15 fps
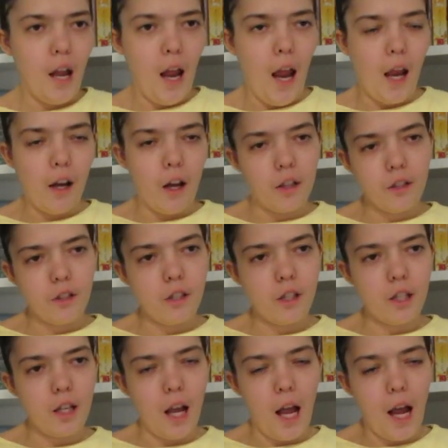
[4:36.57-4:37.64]
And
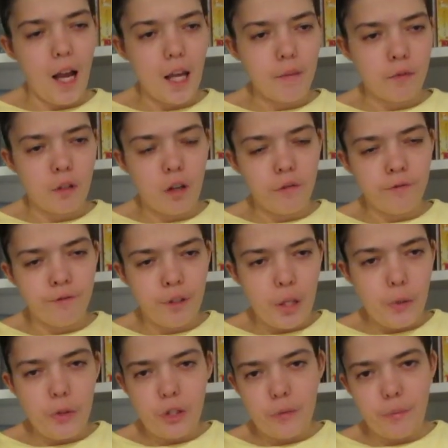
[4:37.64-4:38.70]
honestly, I am
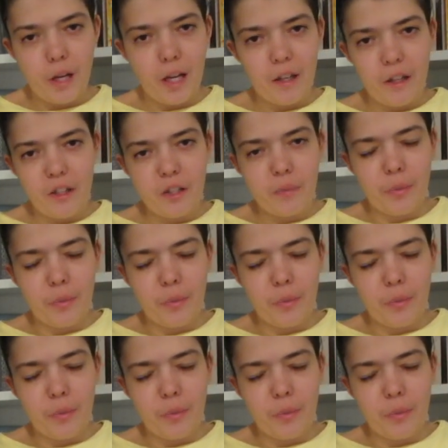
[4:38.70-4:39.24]
confused by this